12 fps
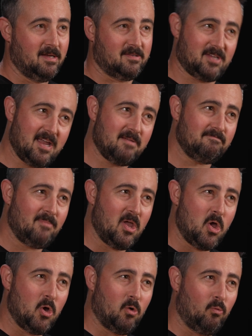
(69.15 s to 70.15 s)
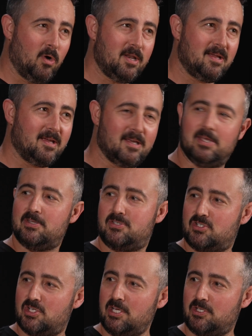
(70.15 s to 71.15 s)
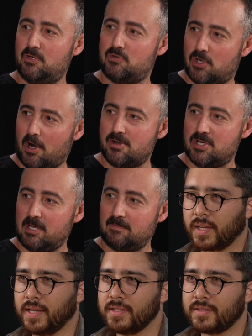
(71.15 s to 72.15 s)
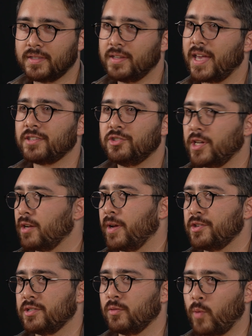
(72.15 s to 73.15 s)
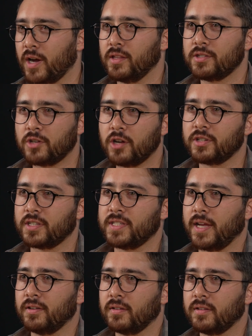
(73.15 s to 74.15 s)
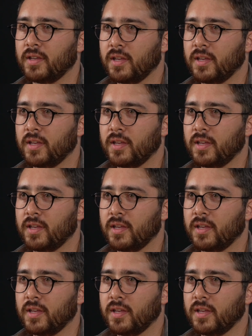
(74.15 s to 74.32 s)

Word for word: Sam, what is Qi 2 charging? It's the next generation wireless charging standard